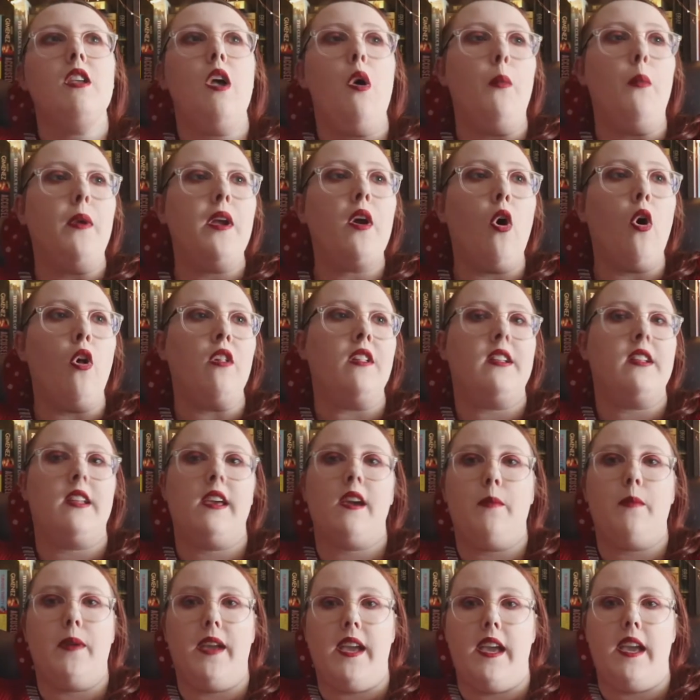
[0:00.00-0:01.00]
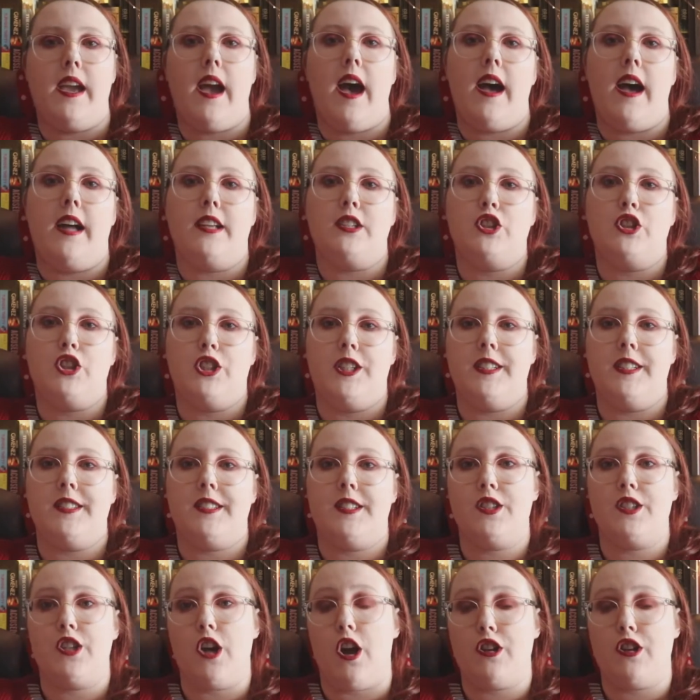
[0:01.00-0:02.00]
a wee holiday away, and she
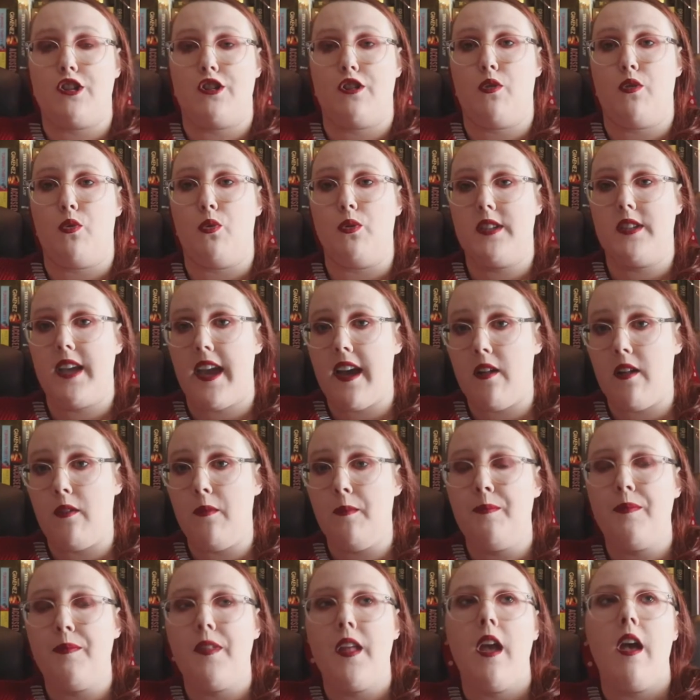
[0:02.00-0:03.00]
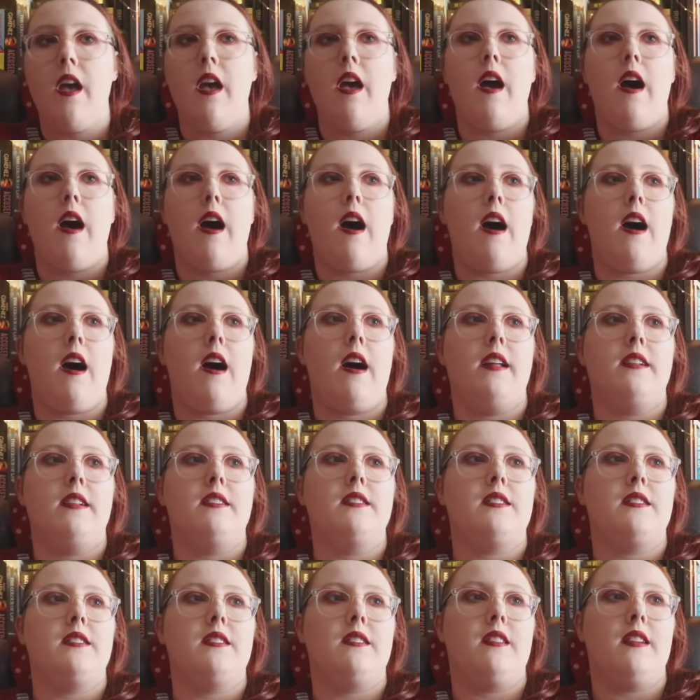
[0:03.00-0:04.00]
is in charge of the hotel.
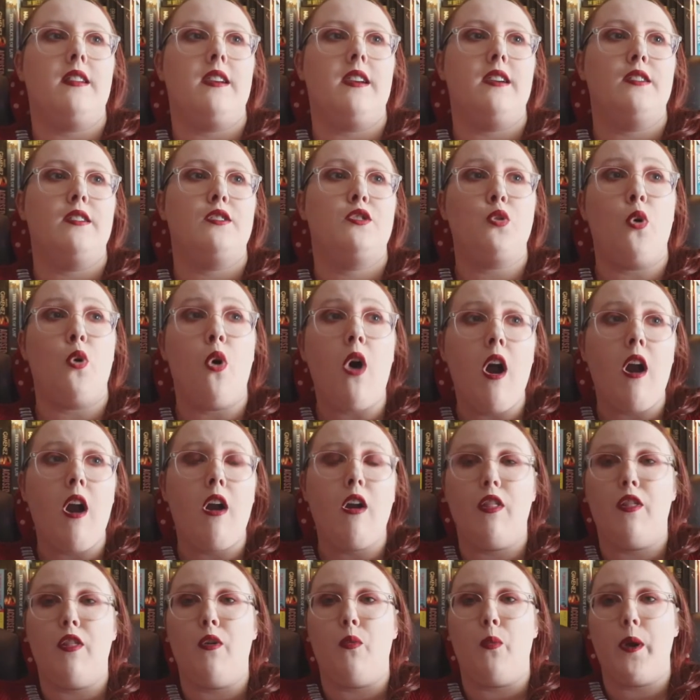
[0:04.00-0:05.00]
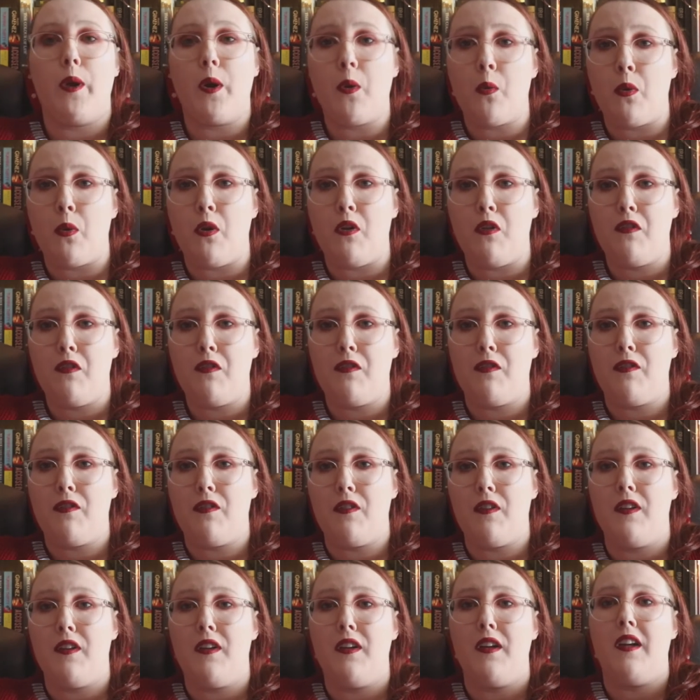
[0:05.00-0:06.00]
And the daughter of the
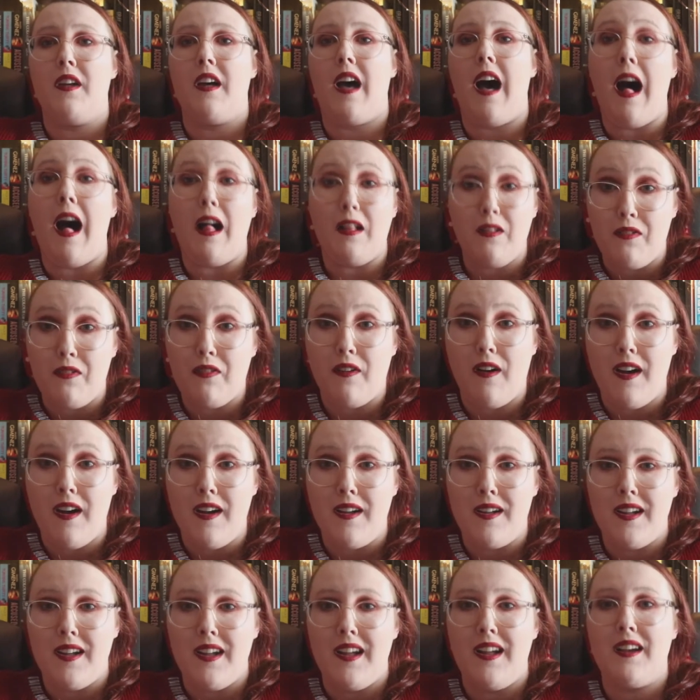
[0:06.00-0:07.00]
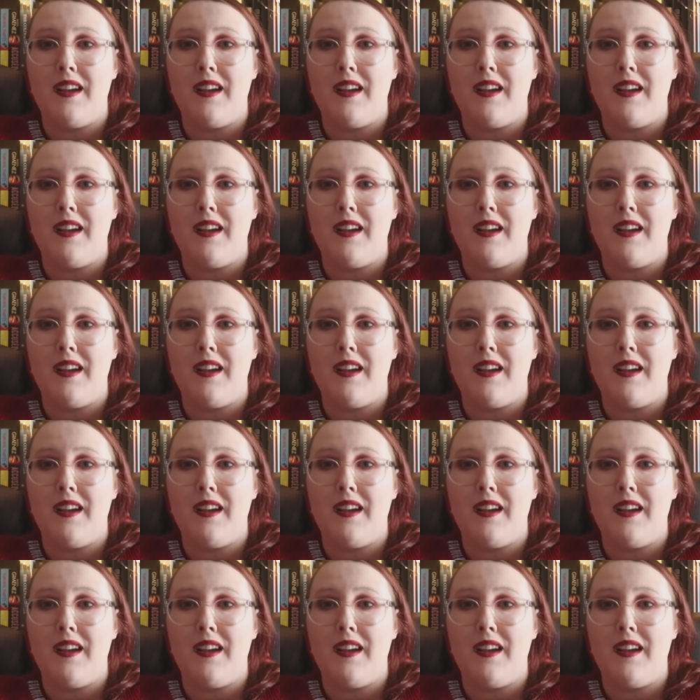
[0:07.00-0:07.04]
werewolf, Alpha,